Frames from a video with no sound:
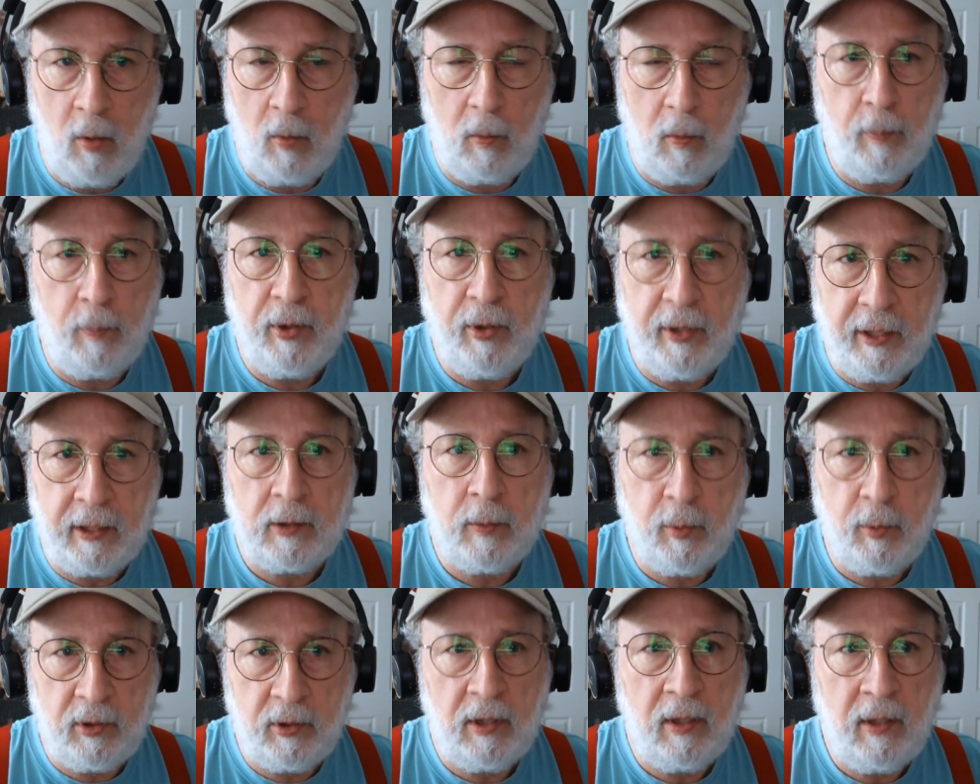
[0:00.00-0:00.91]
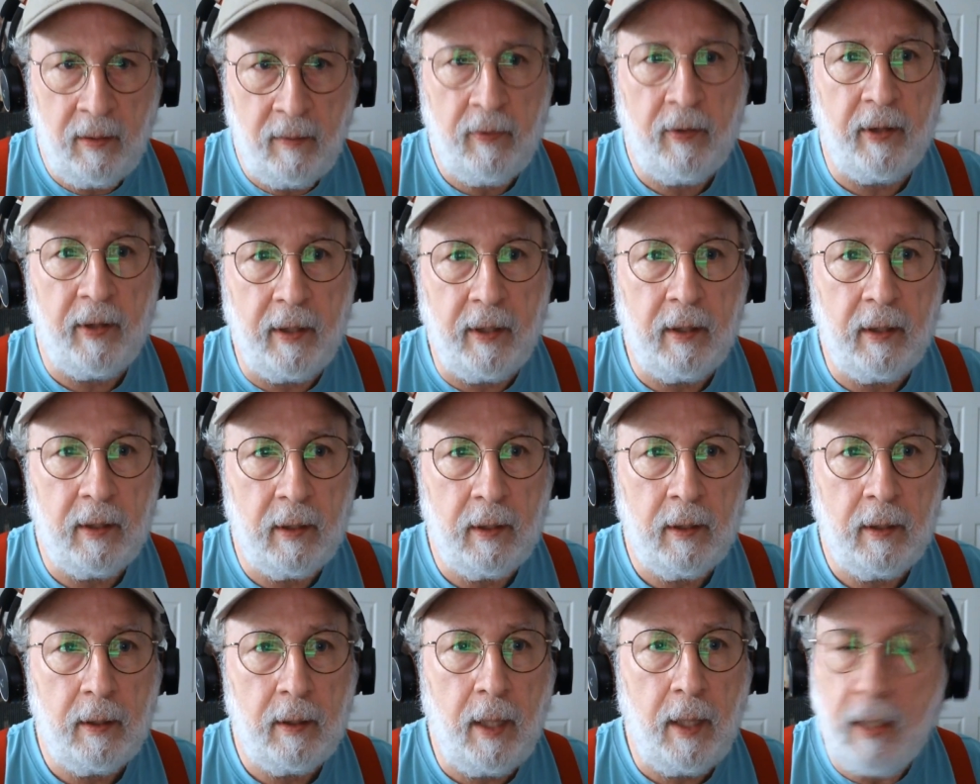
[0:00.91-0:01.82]
predictable delivery.
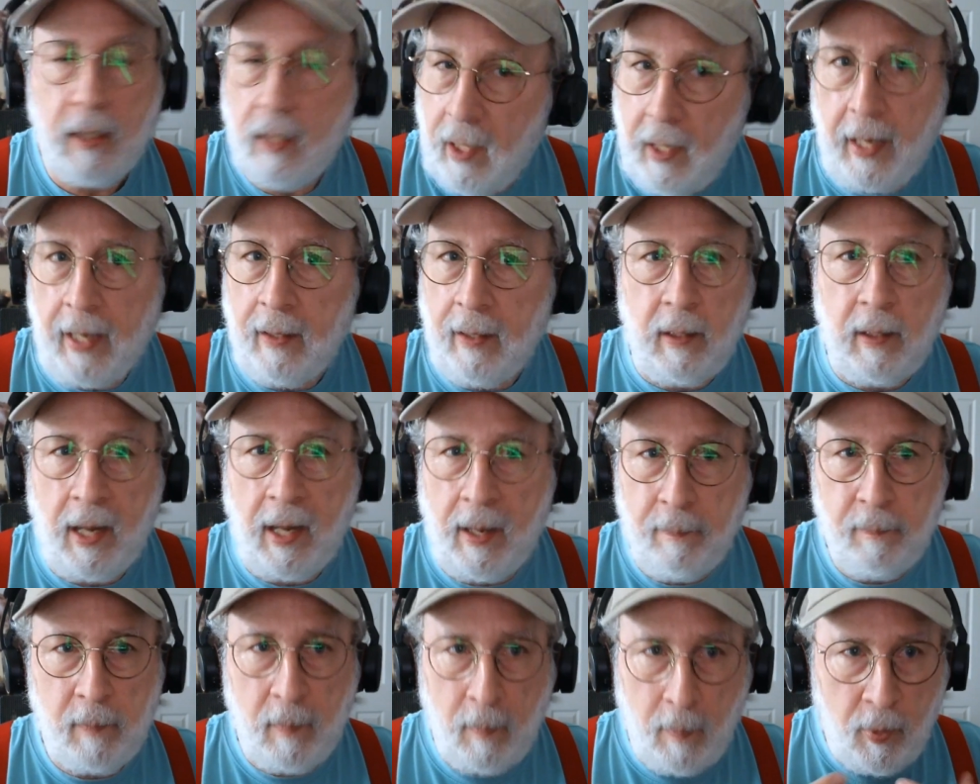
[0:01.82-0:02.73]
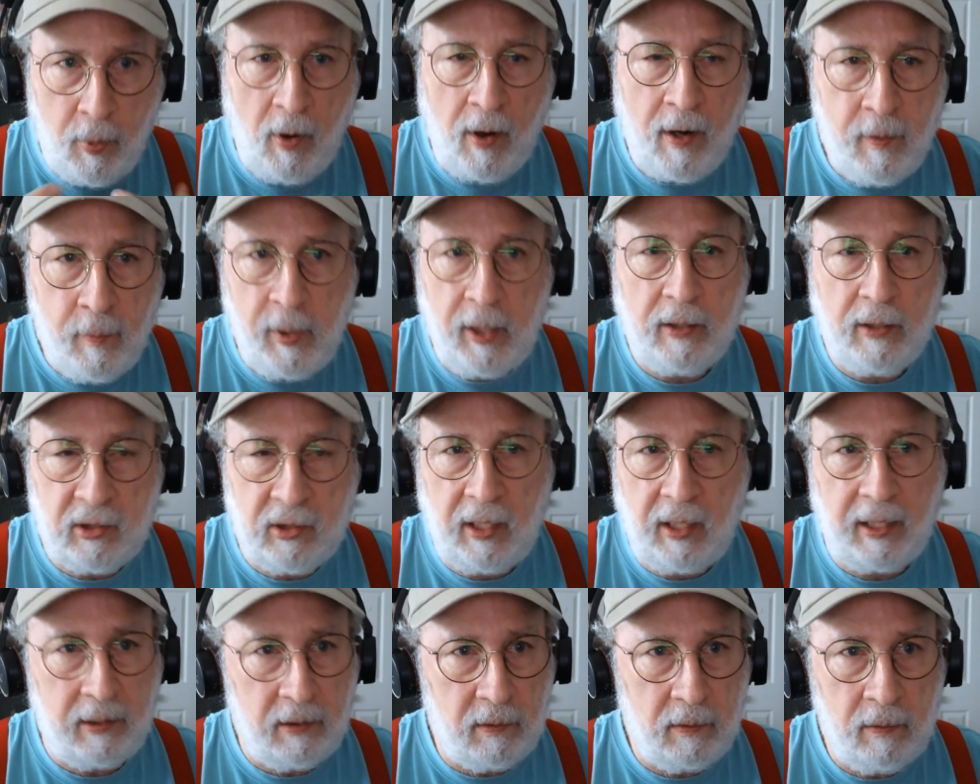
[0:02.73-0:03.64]
And I'm part of me is
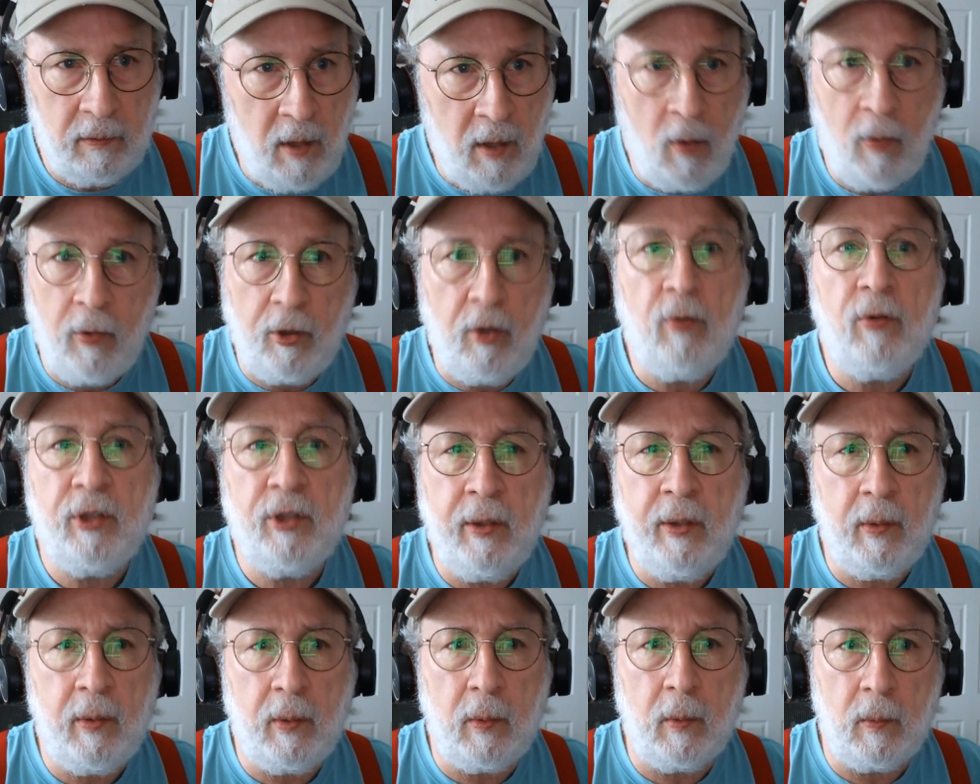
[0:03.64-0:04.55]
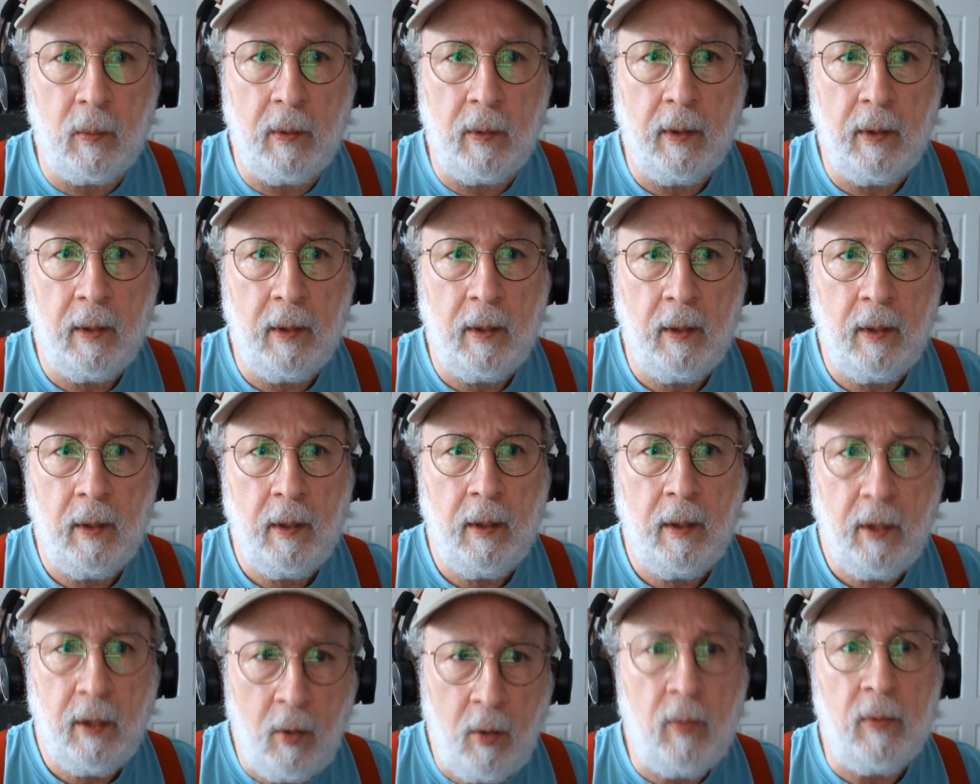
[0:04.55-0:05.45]
like, no, you do.
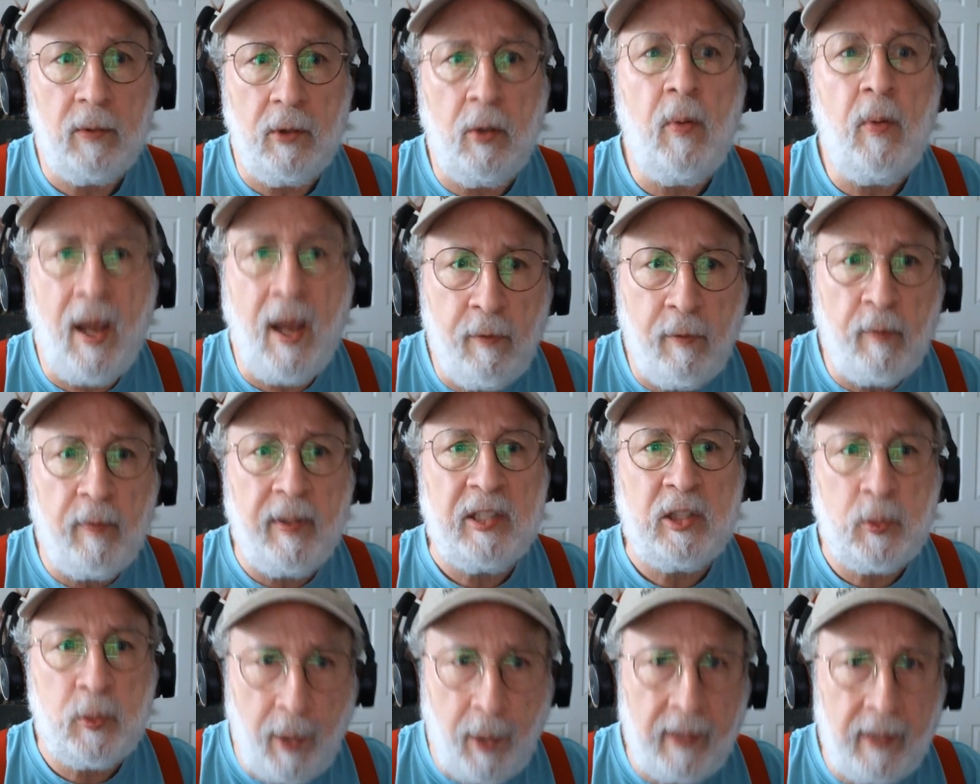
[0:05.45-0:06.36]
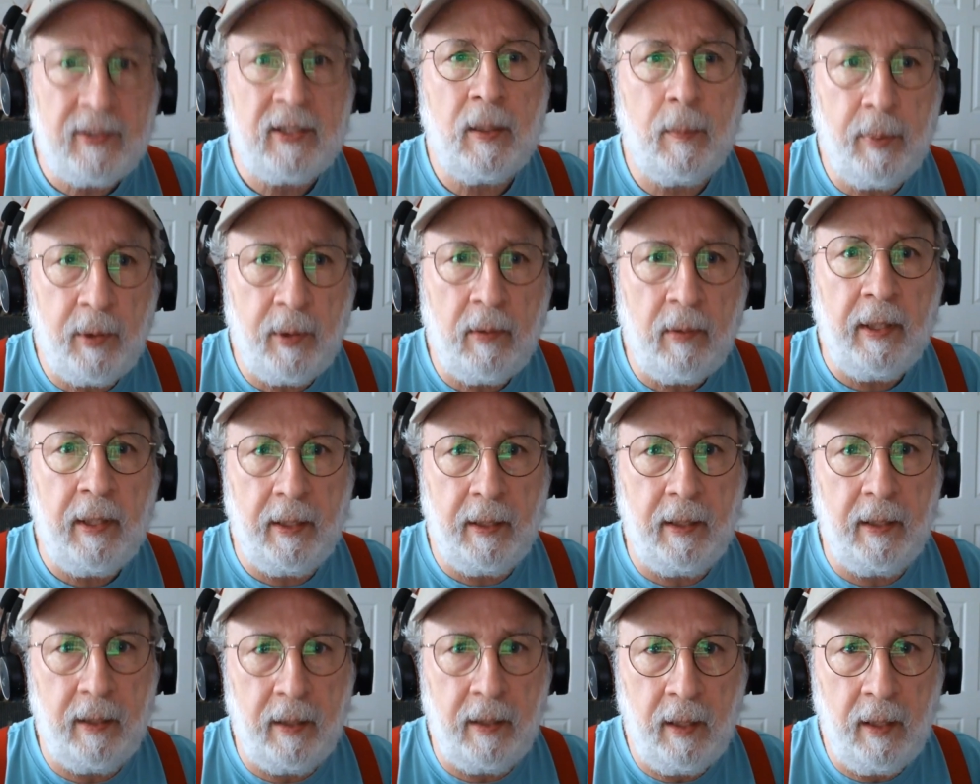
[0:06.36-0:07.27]
You have a
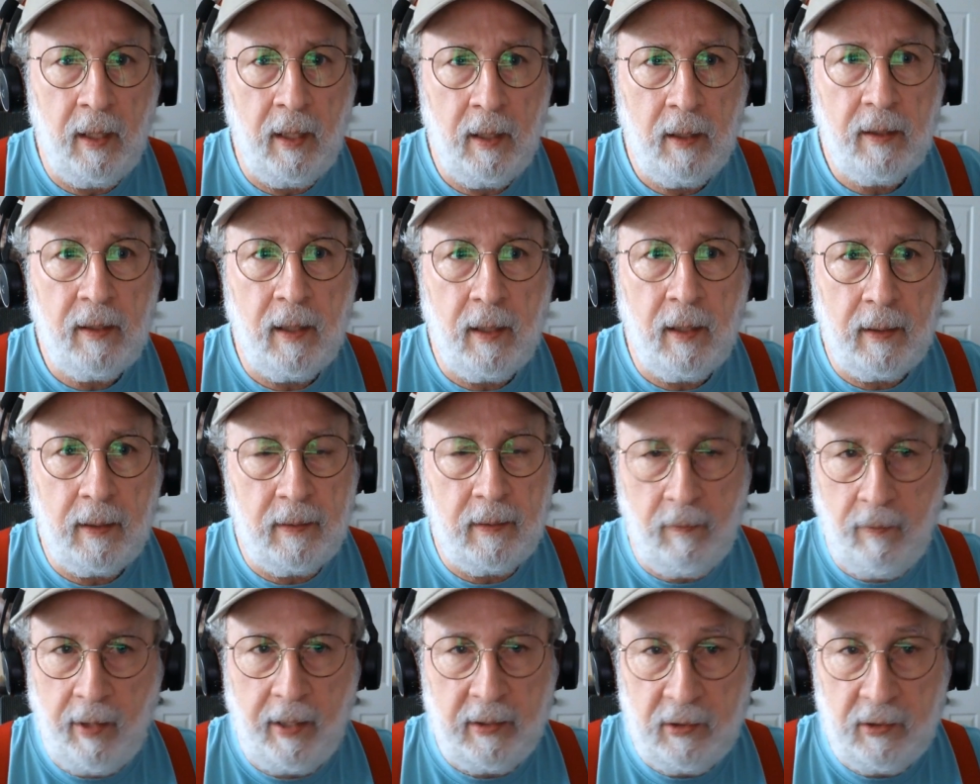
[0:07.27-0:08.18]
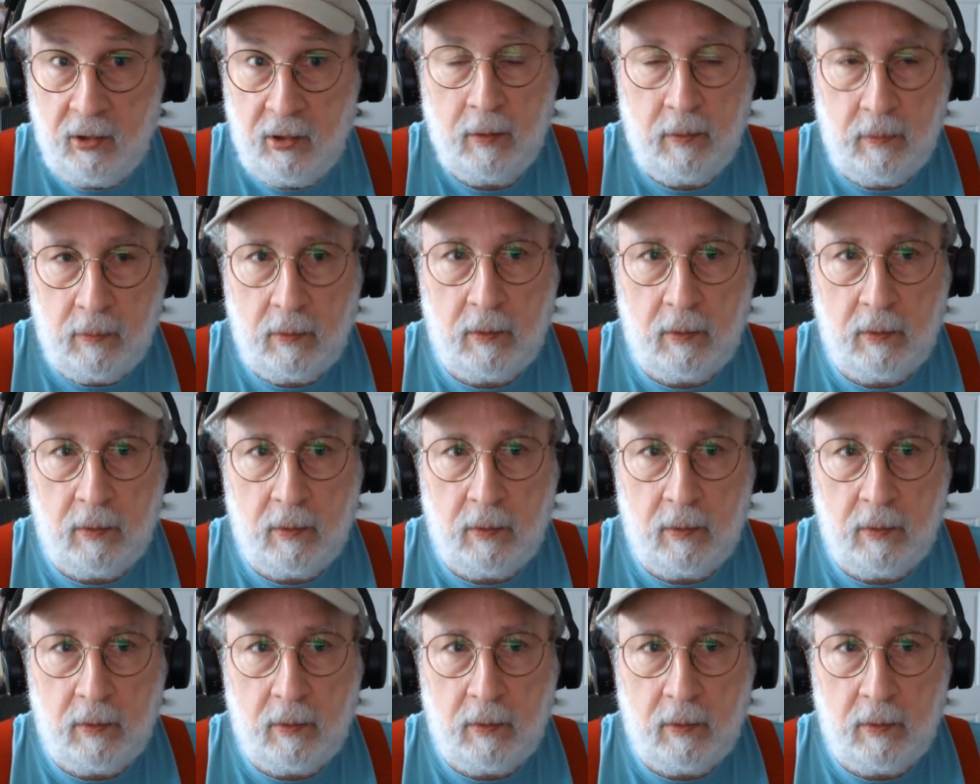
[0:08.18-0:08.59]
responsibility, right, to